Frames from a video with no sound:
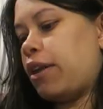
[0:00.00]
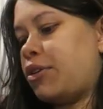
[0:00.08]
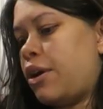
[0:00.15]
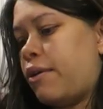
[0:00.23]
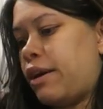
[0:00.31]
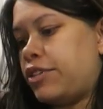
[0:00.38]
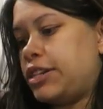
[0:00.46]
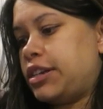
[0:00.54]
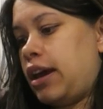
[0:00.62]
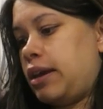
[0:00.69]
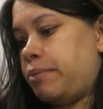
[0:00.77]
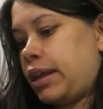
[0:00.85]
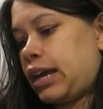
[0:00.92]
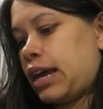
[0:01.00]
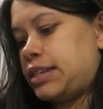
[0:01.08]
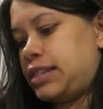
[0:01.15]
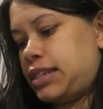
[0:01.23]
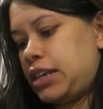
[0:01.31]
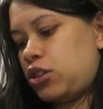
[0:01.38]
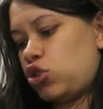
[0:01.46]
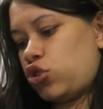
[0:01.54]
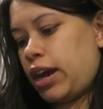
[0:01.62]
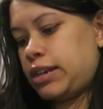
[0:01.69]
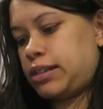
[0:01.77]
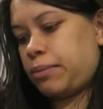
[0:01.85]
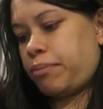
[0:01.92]
I don't know, every time like I see the
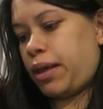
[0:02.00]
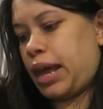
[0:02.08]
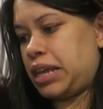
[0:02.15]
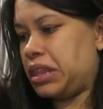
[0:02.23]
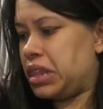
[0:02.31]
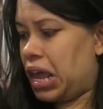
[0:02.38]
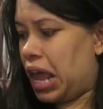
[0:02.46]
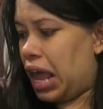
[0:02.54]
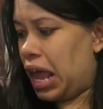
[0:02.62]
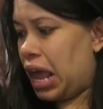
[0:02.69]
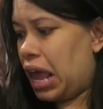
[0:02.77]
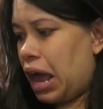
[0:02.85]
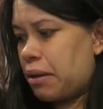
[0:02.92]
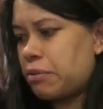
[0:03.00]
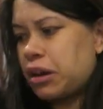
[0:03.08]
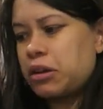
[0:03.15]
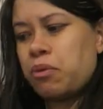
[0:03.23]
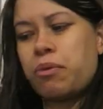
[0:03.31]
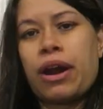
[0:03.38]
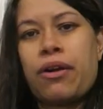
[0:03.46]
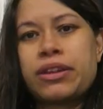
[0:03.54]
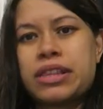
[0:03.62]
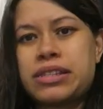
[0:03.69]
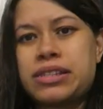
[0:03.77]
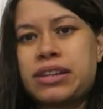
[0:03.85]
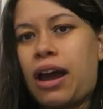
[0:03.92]
dress, I'm like, nah, I'm not gonna wear it
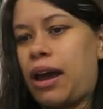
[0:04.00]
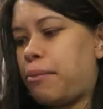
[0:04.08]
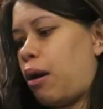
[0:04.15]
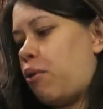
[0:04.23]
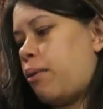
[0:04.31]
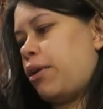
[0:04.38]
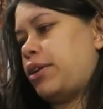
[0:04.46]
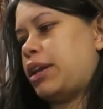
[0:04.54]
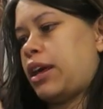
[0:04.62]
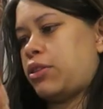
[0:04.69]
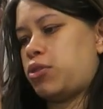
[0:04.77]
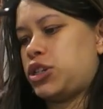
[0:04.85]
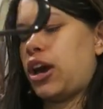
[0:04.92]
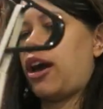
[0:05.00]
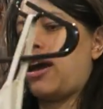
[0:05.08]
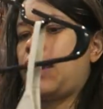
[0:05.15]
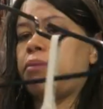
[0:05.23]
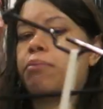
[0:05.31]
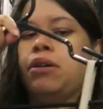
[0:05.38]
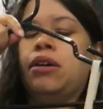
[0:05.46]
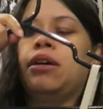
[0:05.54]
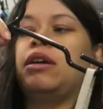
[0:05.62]
this time, I'll wear it another time.